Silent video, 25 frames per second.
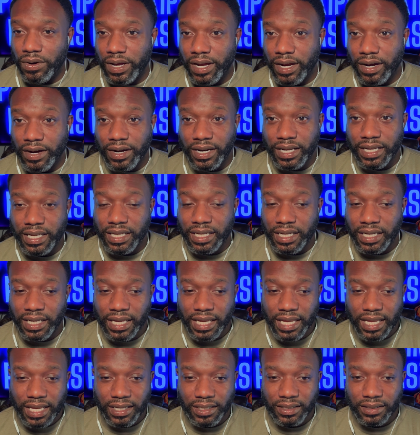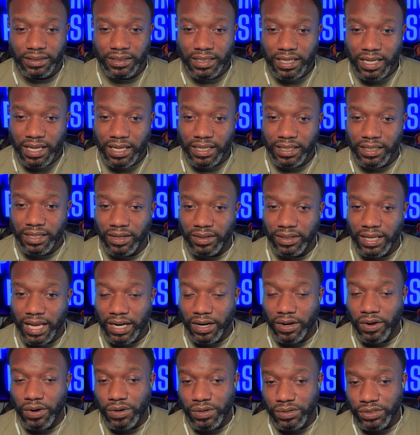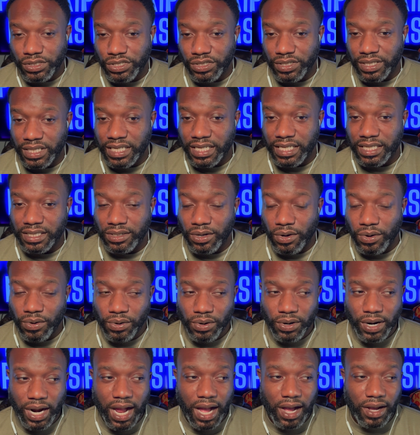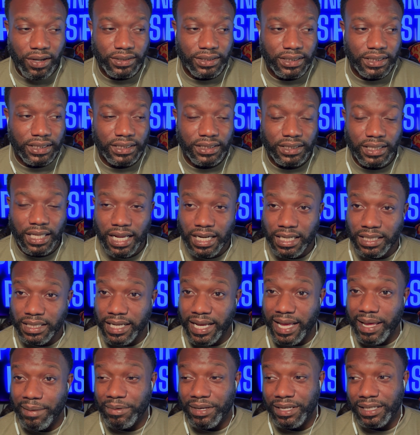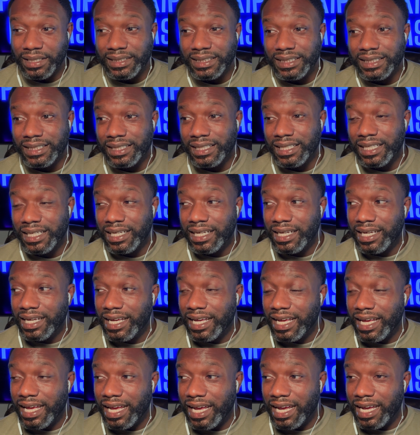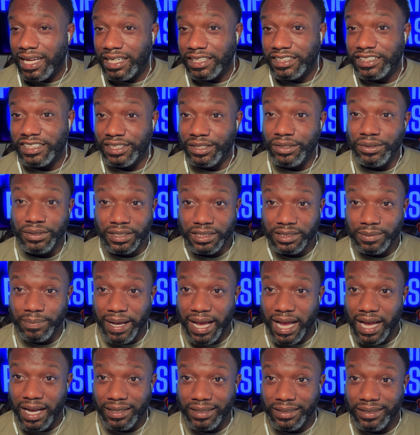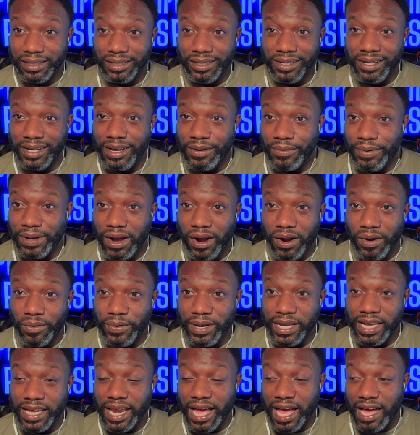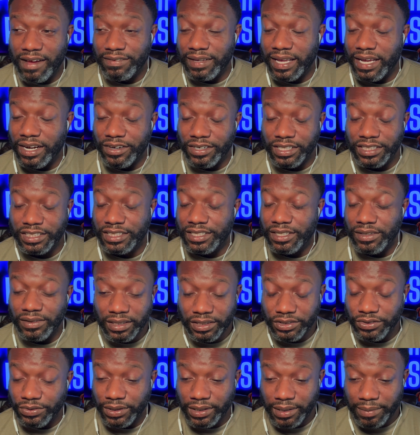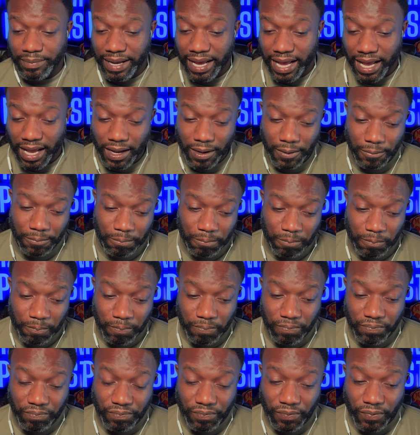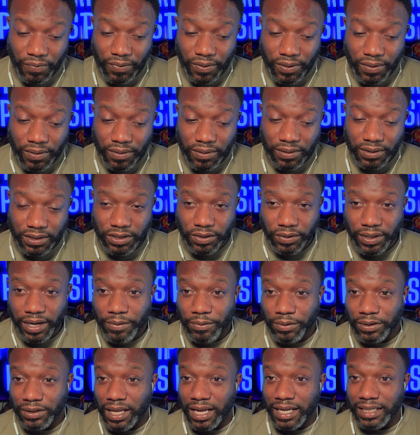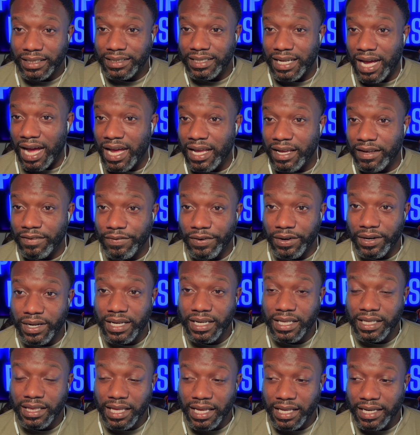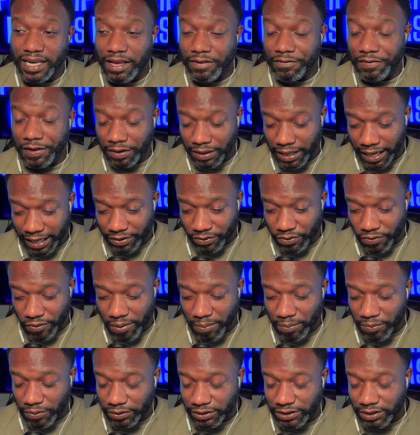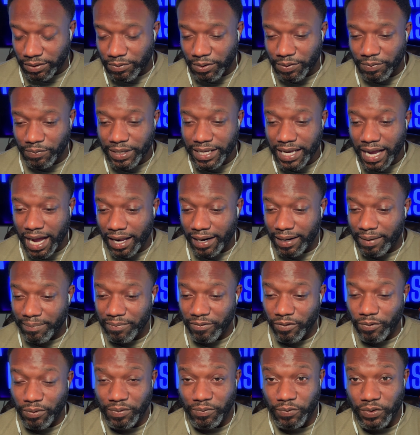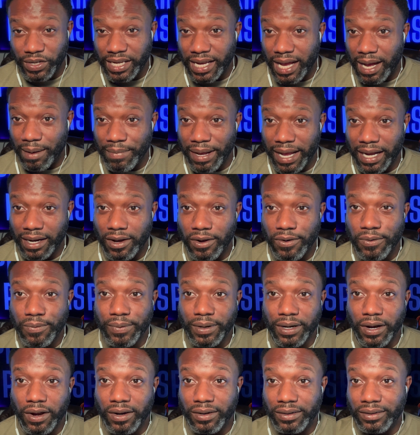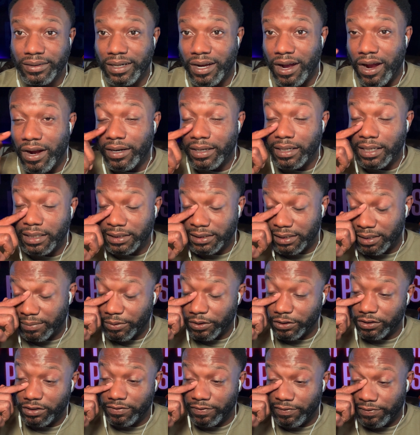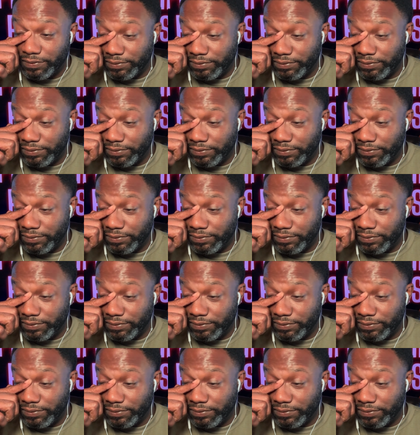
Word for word: area and, you know, a lot of old trees, older houses, a lot of damage and it still looks bad. And here we are a week and a half later, and it still looks really bad. So they were like dying for anything that felt like normal. So when we got up, when we got back open, our our customers,